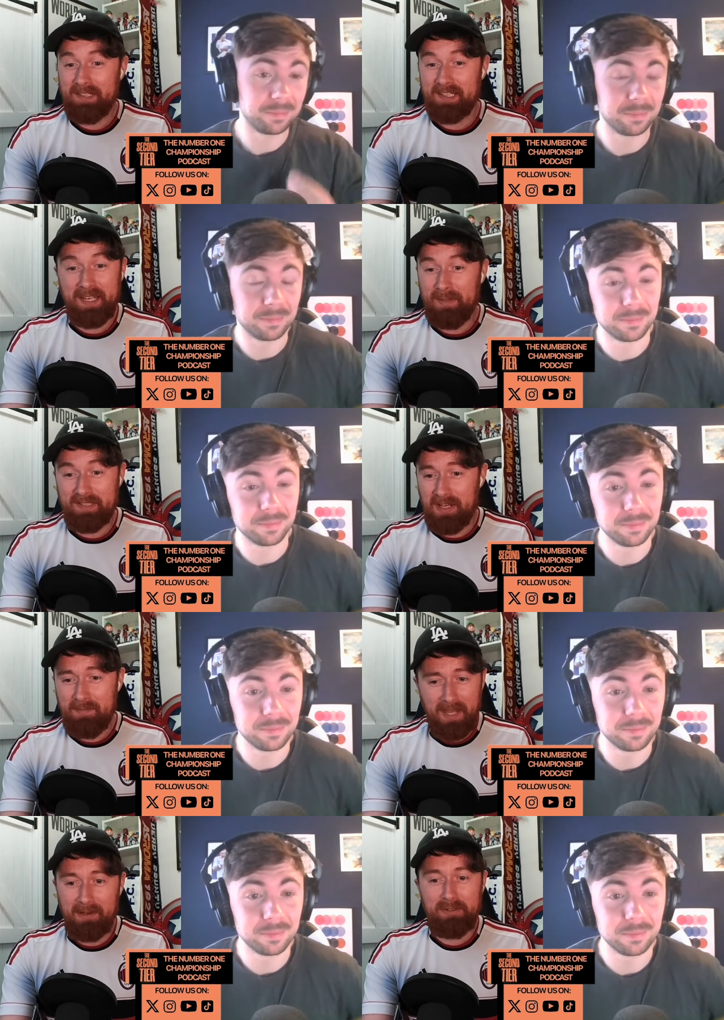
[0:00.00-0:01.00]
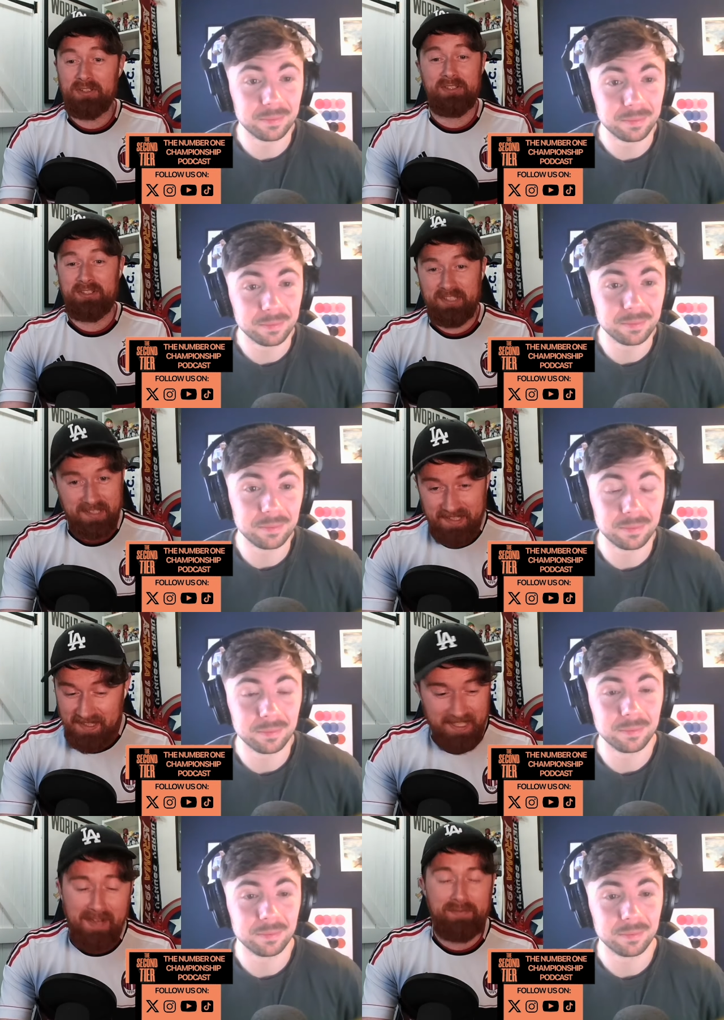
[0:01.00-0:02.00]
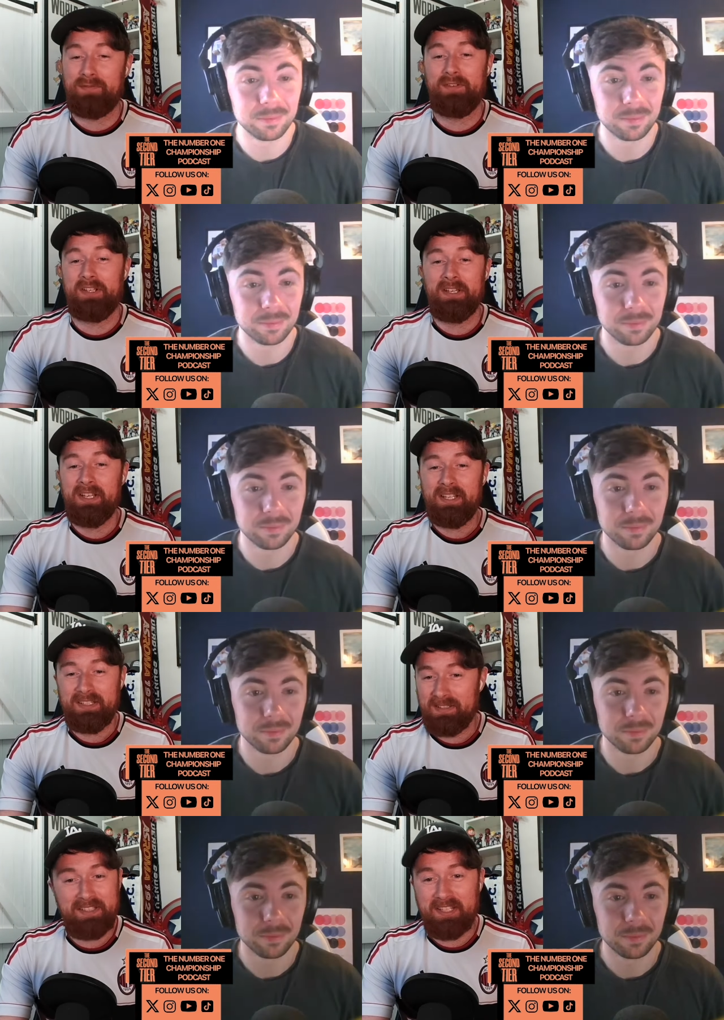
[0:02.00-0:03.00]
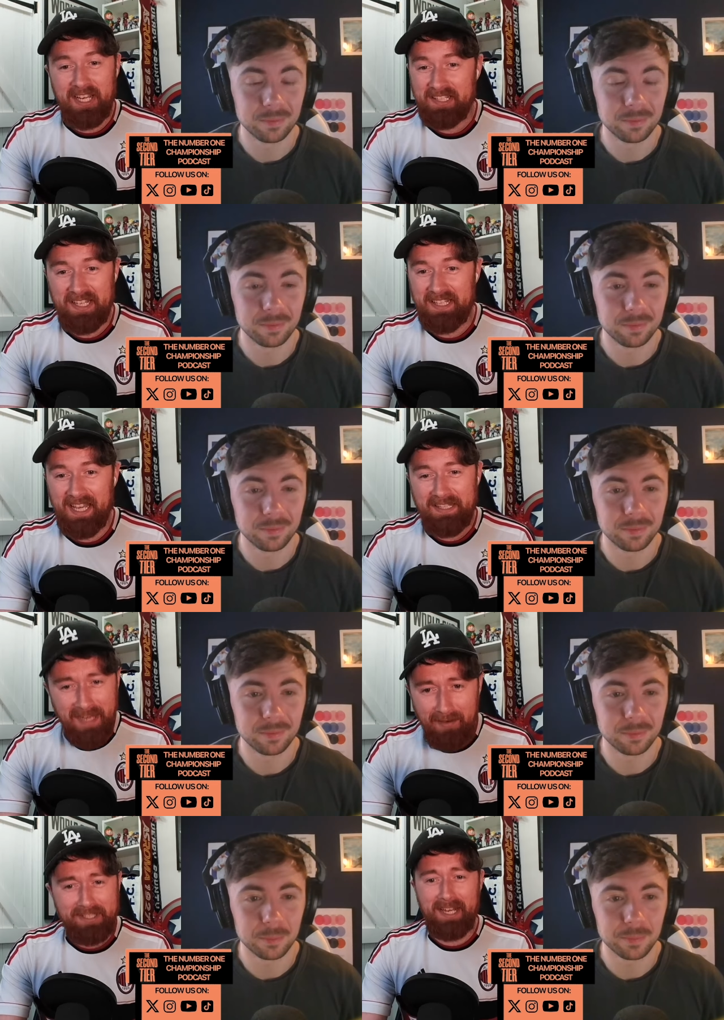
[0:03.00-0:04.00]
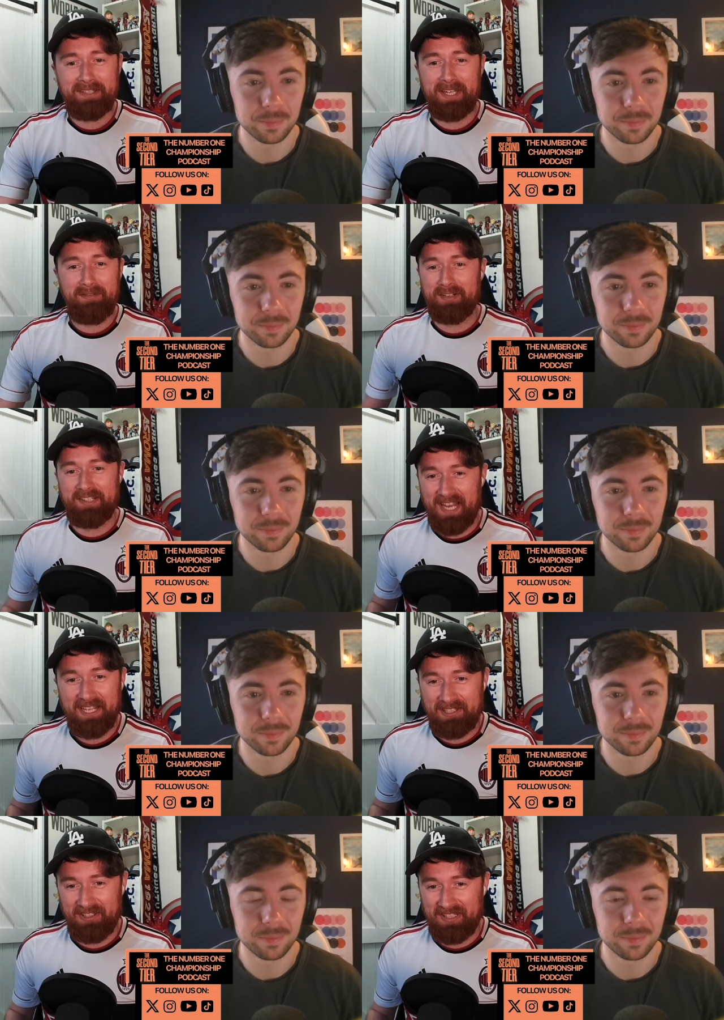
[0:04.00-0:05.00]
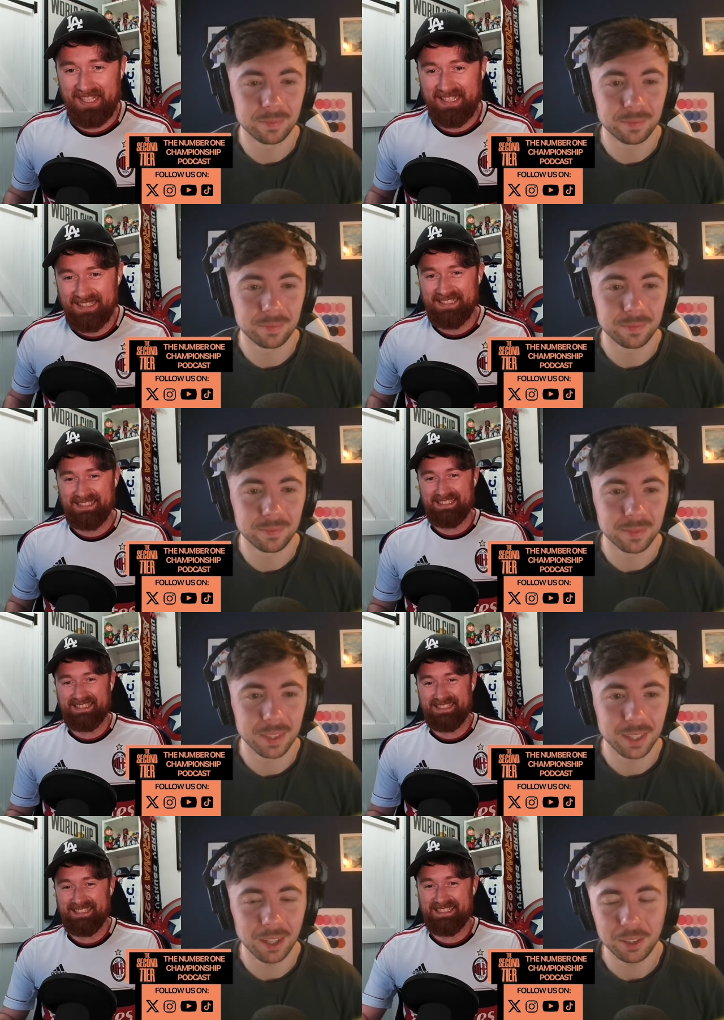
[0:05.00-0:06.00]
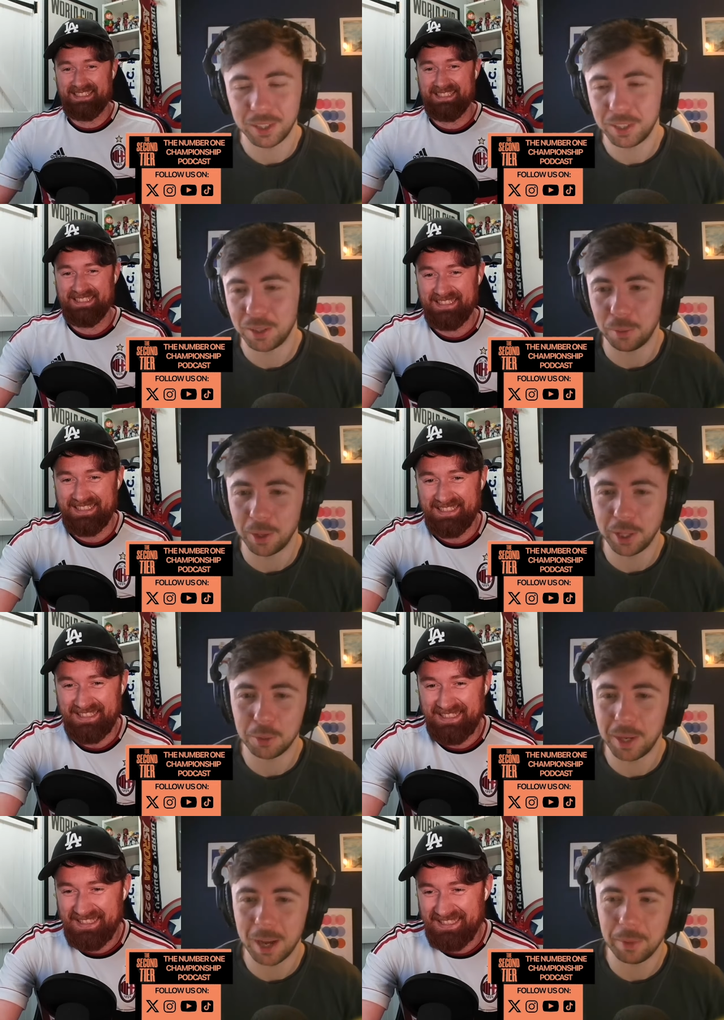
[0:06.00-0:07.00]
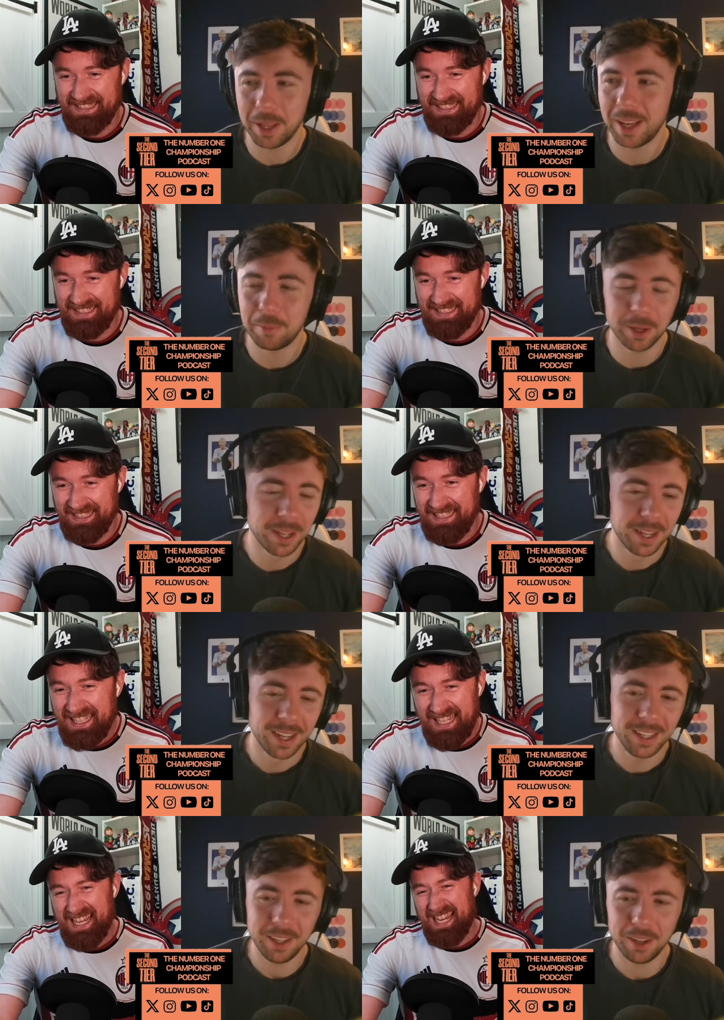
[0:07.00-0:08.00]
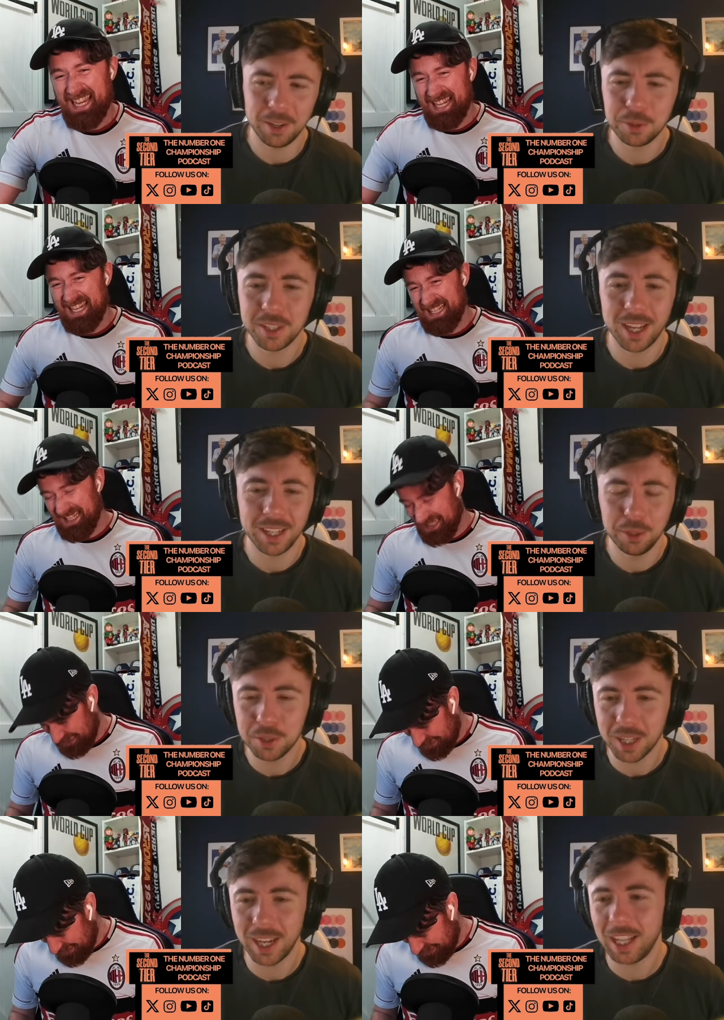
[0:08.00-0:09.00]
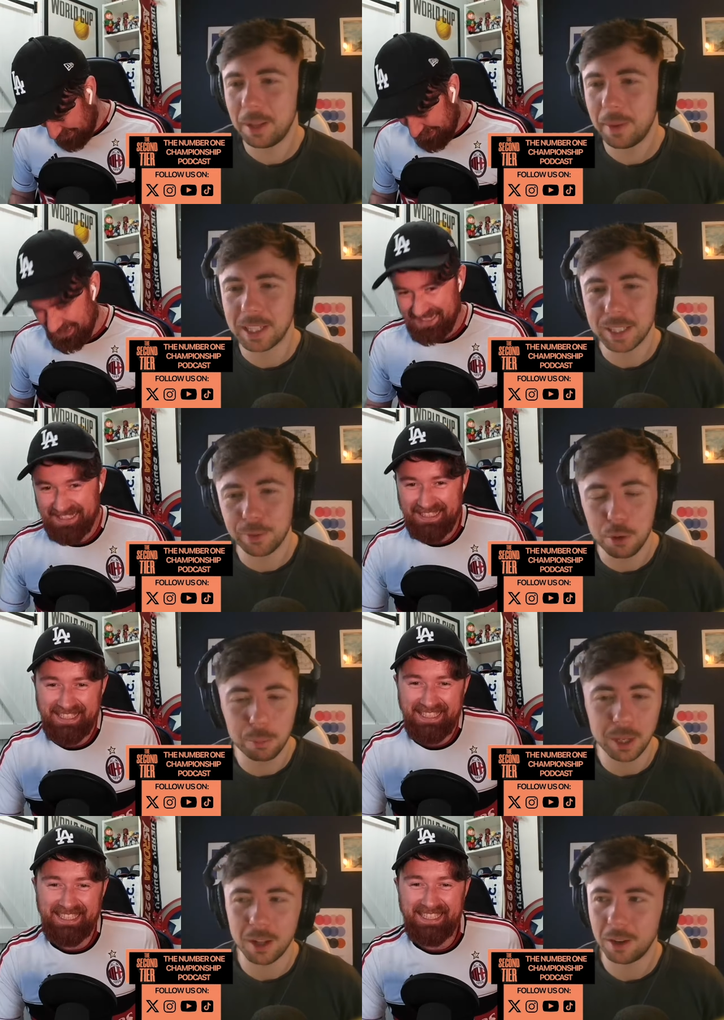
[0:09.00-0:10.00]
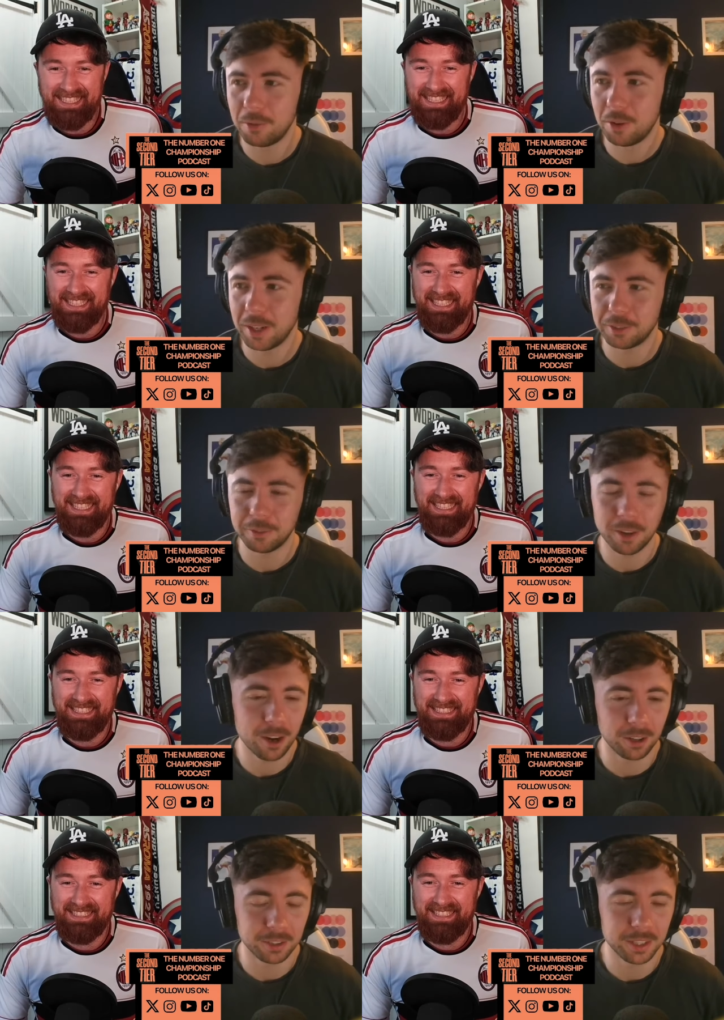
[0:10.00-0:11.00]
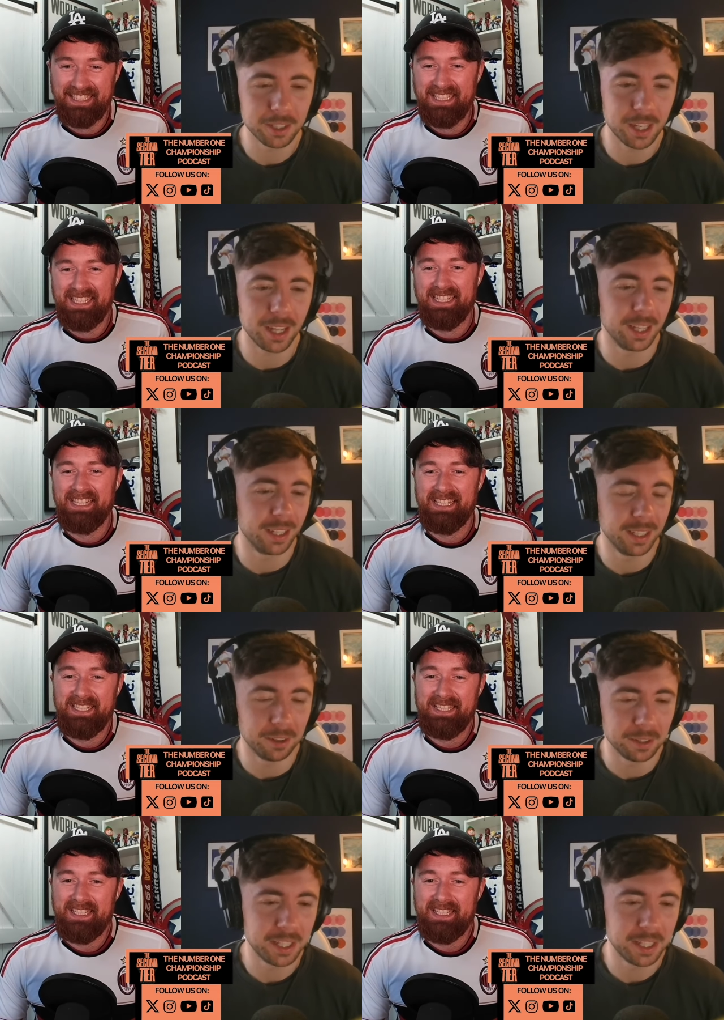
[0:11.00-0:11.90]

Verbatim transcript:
Speaker 1: December time that I was daft for suggesting that. Never doubted it for a sec, Justin.
Speaker 2: I don't know why you're coming at me here, but yeah, you were saying you were saying it in the midst of an unbeaten run. It's very hard to say that you know, a